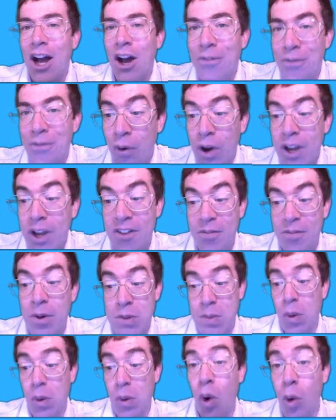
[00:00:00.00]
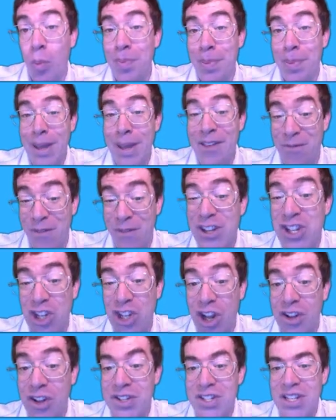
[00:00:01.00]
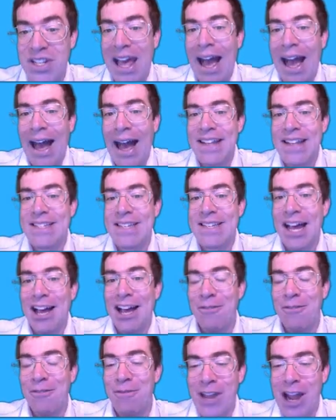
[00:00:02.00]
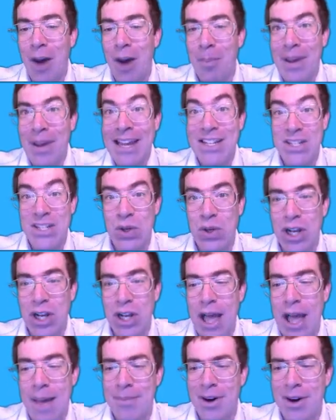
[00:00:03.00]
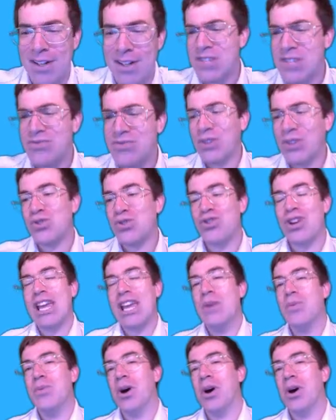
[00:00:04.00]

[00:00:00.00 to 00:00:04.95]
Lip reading: Avoid, if possible, or be vigilant at VRPs or good landmarks. This is a real tricky